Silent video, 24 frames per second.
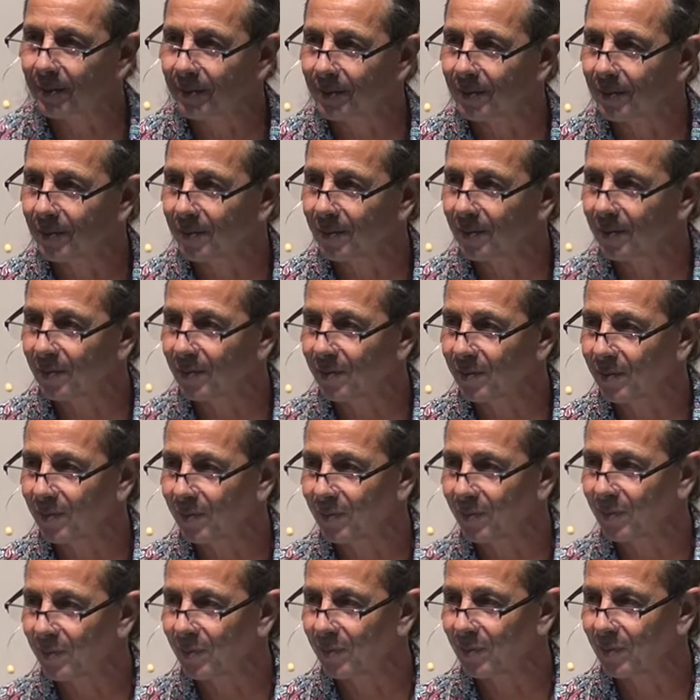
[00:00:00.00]

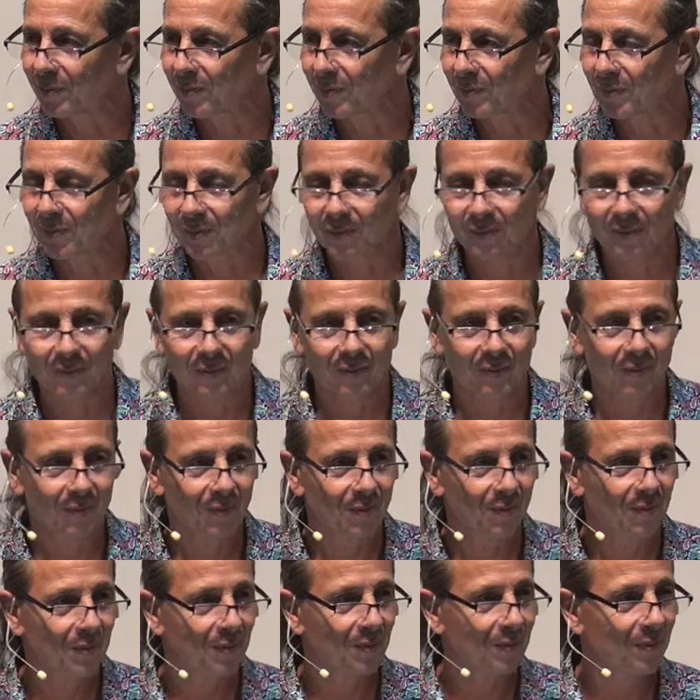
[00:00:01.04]
(silence)